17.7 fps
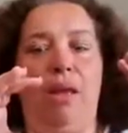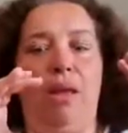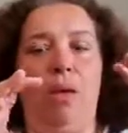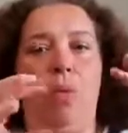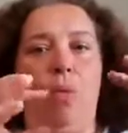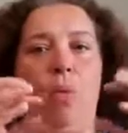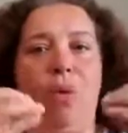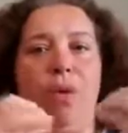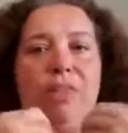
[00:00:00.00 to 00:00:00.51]

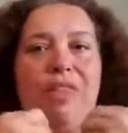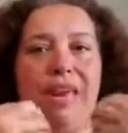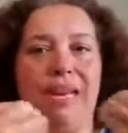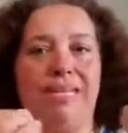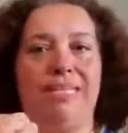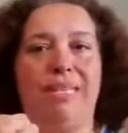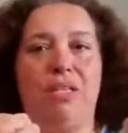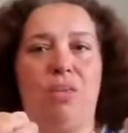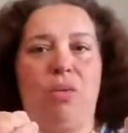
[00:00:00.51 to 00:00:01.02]
with that
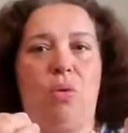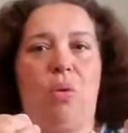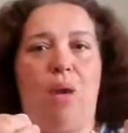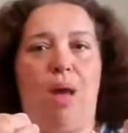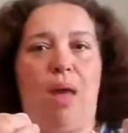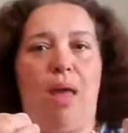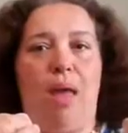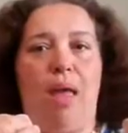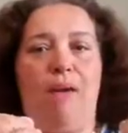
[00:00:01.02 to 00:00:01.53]
essential
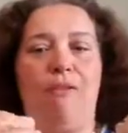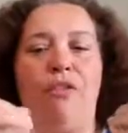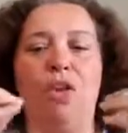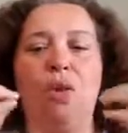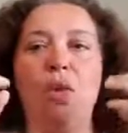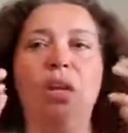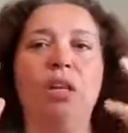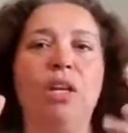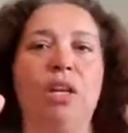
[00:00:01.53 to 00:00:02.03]
why. If
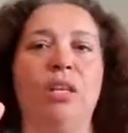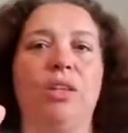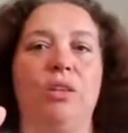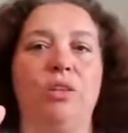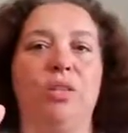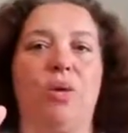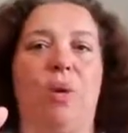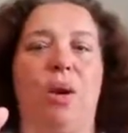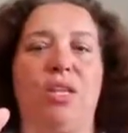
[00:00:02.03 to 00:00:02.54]
you can look at
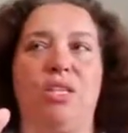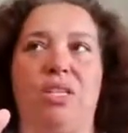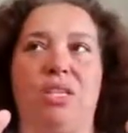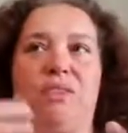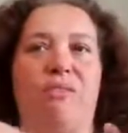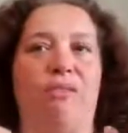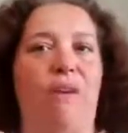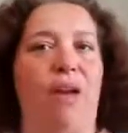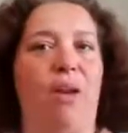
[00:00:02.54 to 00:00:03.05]
those questions
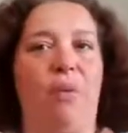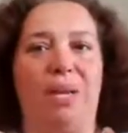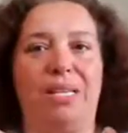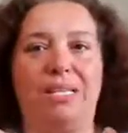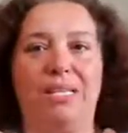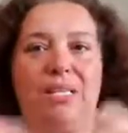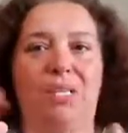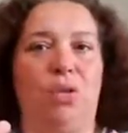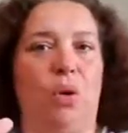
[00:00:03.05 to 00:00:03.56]
and find
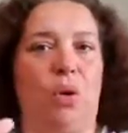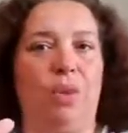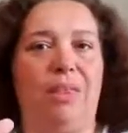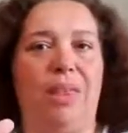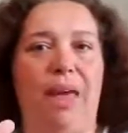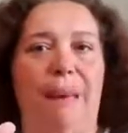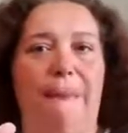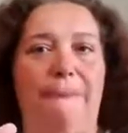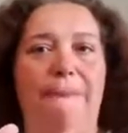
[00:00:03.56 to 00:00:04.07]
ways to skirt
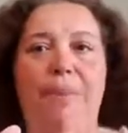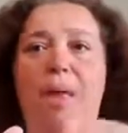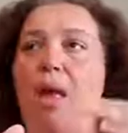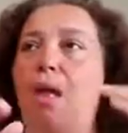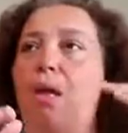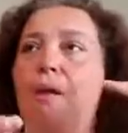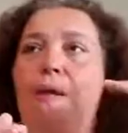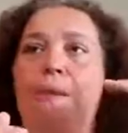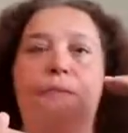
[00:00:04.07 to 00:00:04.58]
them,
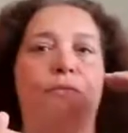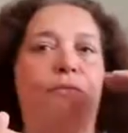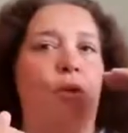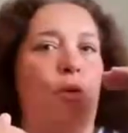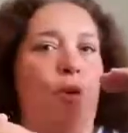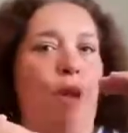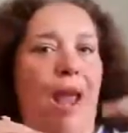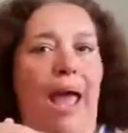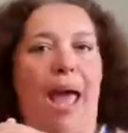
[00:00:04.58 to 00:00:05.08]

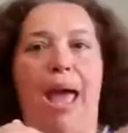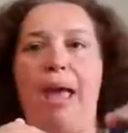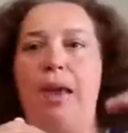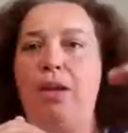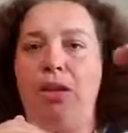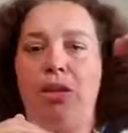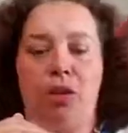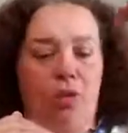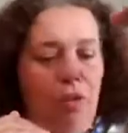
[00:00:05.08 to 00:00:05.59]

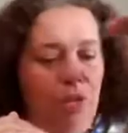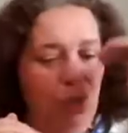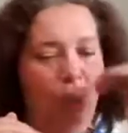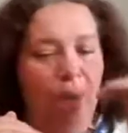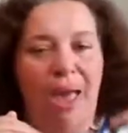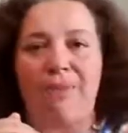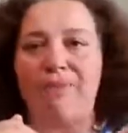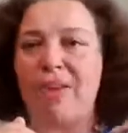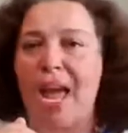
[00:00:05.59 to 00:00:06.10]
you
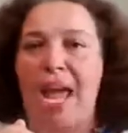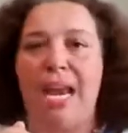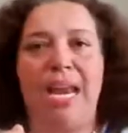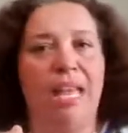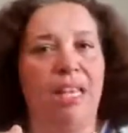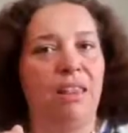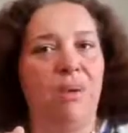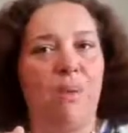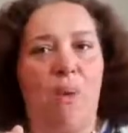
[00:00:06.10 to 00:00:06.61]
have not
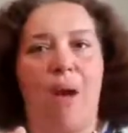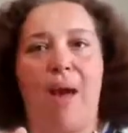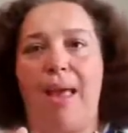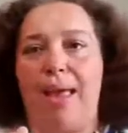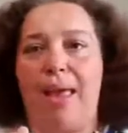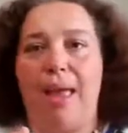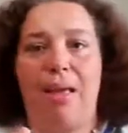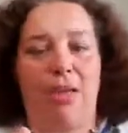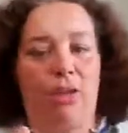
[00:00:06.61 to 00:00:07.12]
hit the why
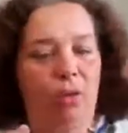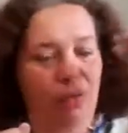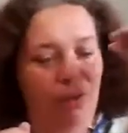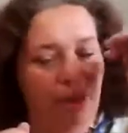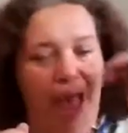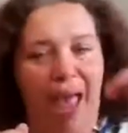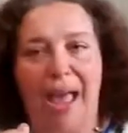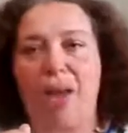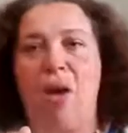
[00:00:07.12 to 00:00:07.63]
yet. You've
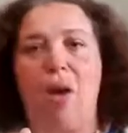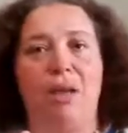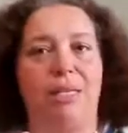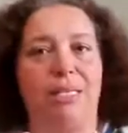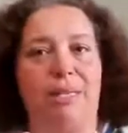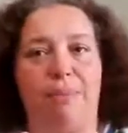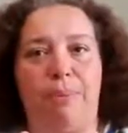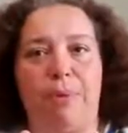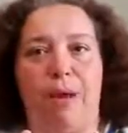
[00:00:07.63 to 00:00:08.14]
not gone
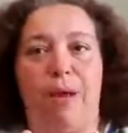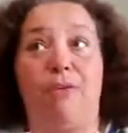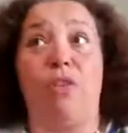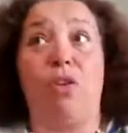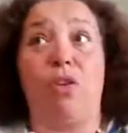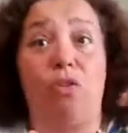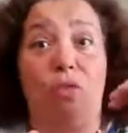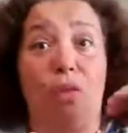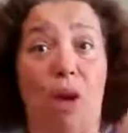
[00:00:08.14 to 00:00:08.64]
deep enough,
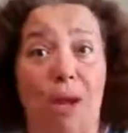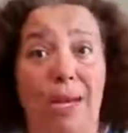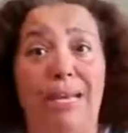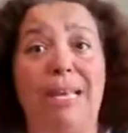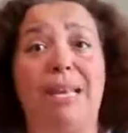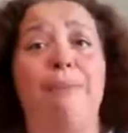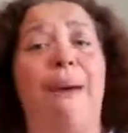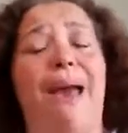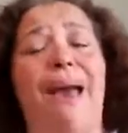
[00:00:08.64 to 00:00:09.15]
and you've got to
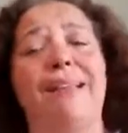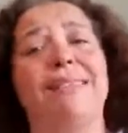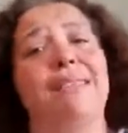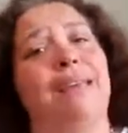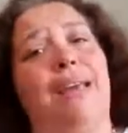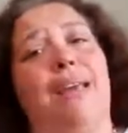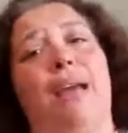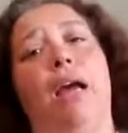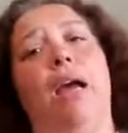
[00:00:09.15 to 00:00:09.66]
keep
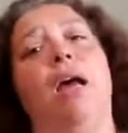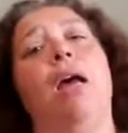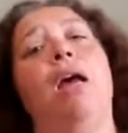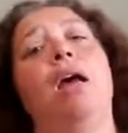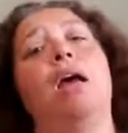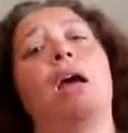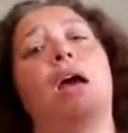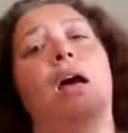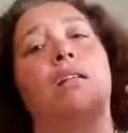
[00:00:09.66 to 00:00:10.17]
asking
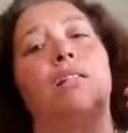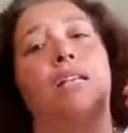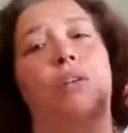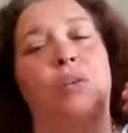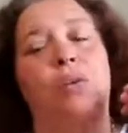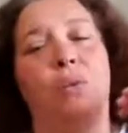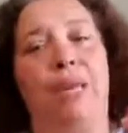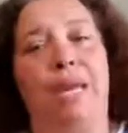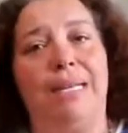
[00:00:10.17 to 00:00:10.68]
until
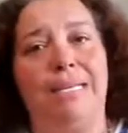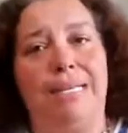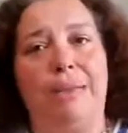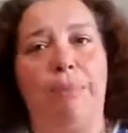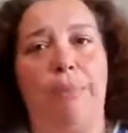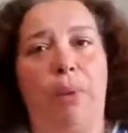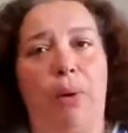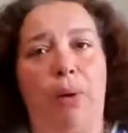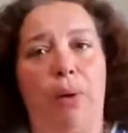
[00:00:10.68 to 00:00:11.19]
you get
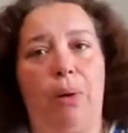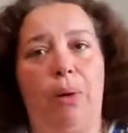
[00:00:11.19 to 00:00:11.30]
deeper.